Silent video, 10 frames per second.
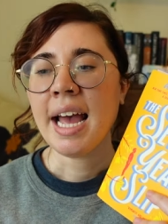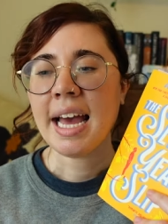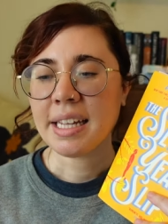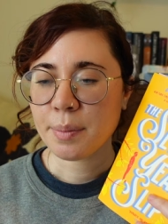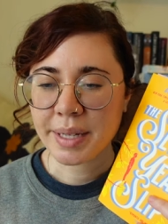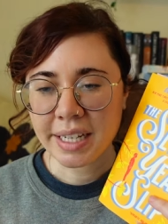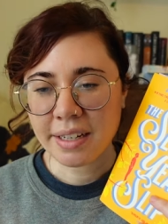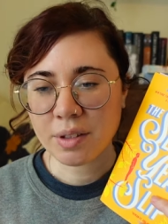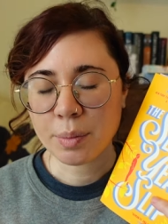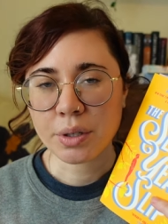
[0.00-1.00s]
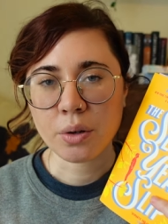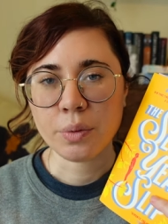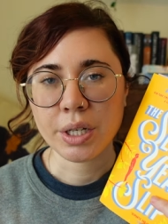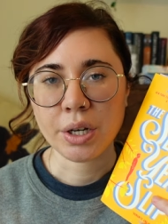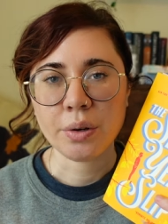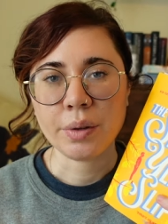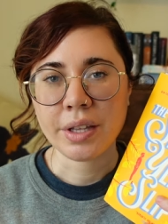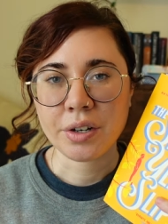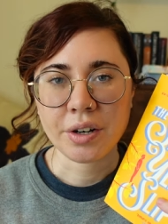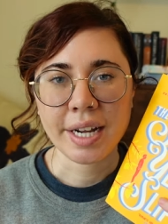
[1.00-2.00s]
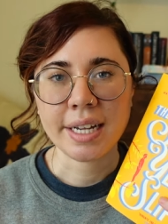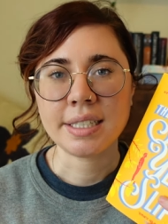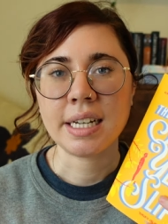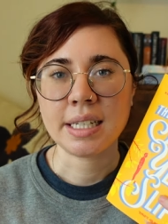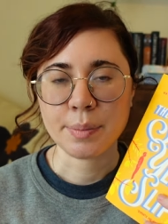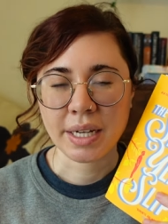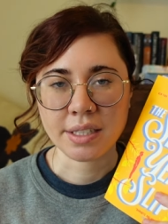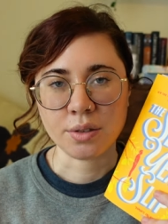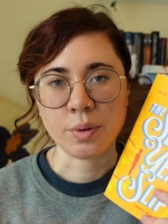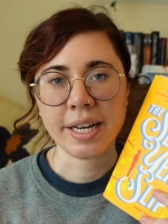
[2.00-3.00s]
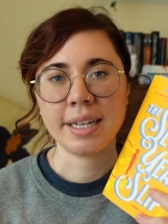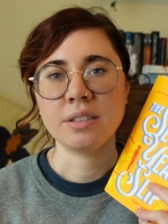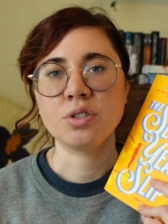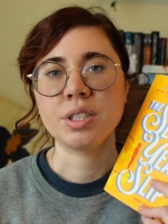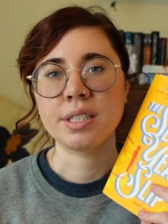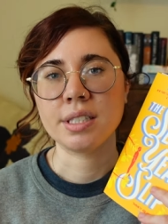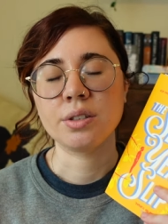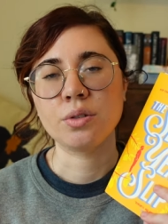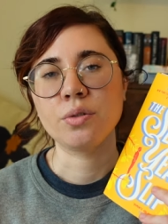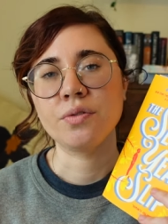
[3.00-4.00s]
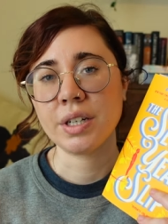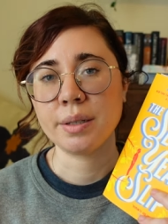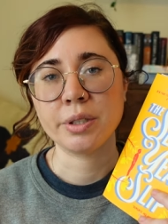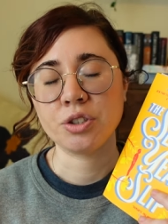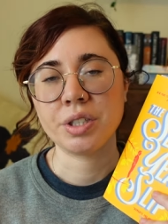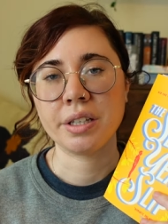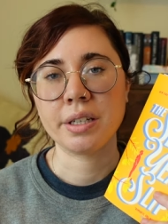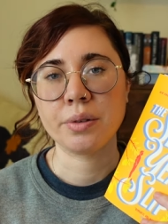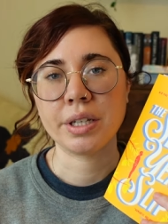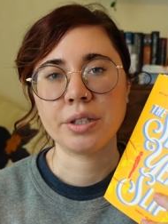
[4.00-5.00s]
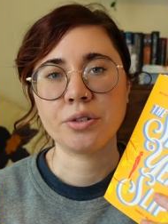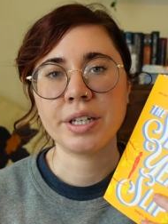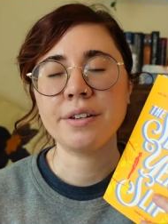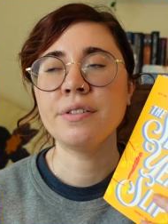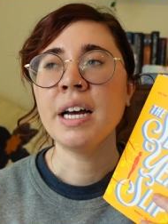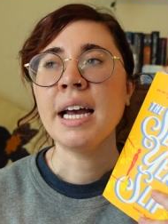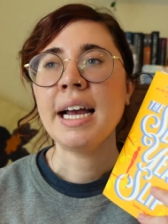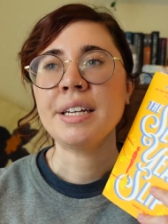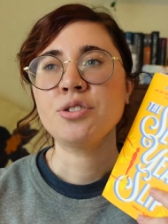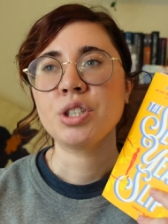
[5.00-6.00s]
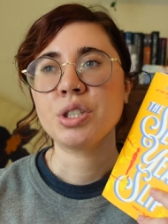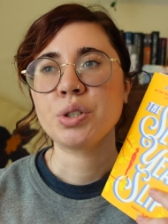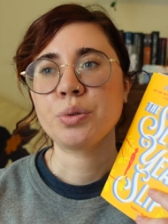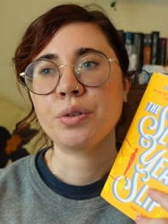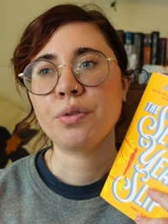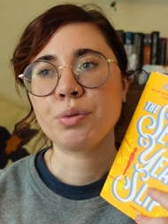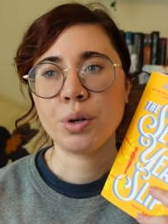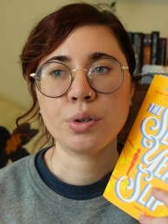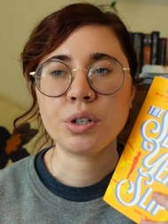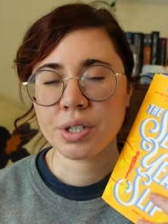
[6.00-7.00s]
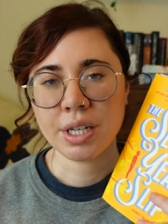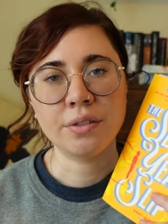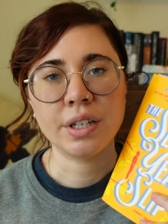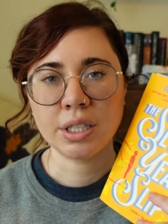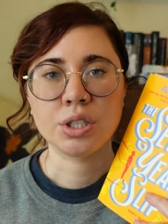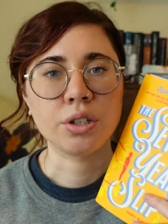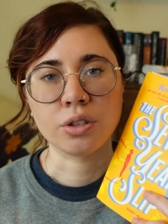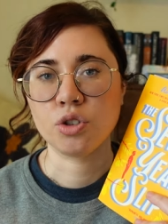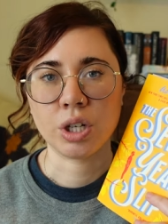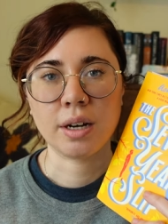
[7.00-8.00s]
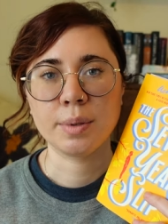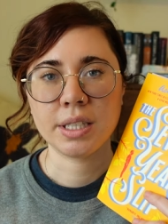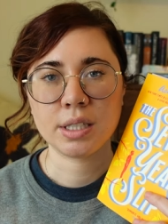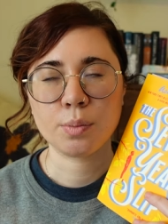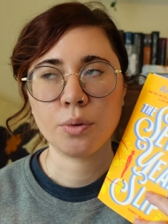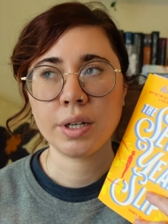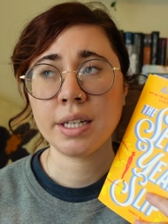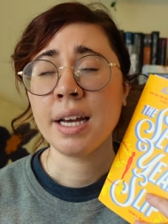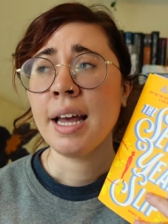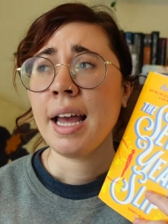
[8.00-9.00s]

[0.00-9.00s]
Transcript: And at the beginning of the book, we know that her aunt has passed away and she is still very much dealing with that grief. And she has sort of thrown herself into her job at this point.